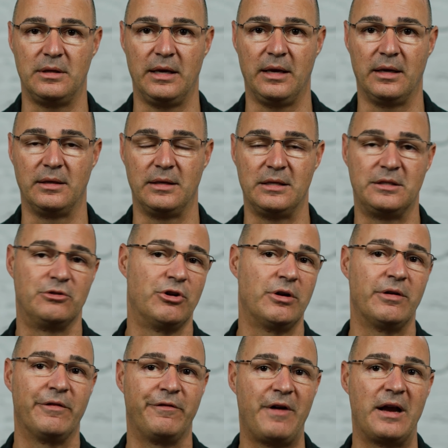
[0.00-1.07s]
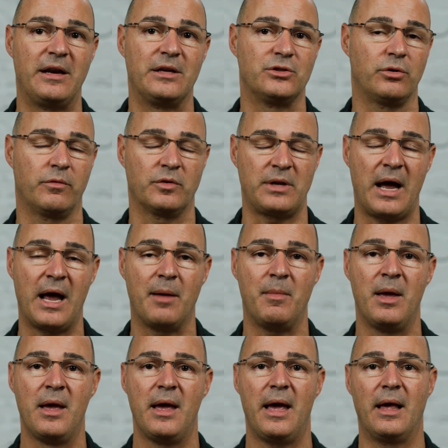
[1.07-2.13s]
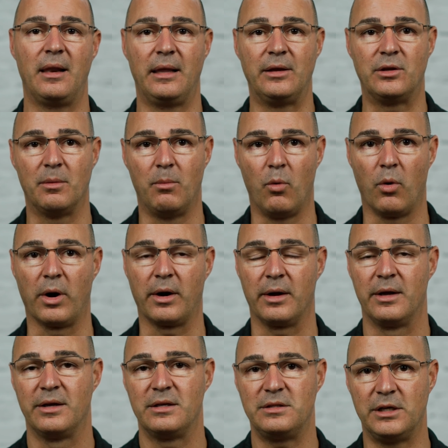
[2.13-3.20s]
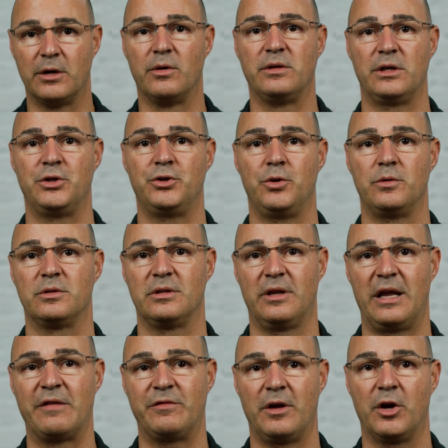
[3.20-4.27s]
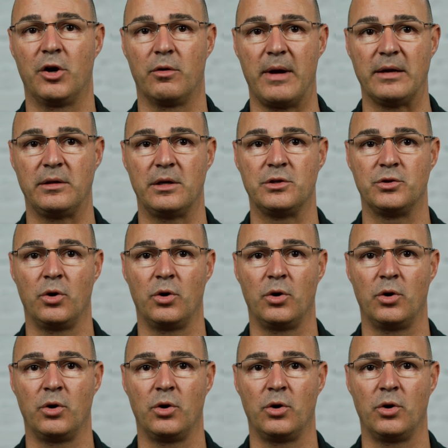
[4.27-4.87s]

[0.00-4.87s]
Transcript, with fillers: these degenerative findings over time and lead to more serious issues left uncorrected.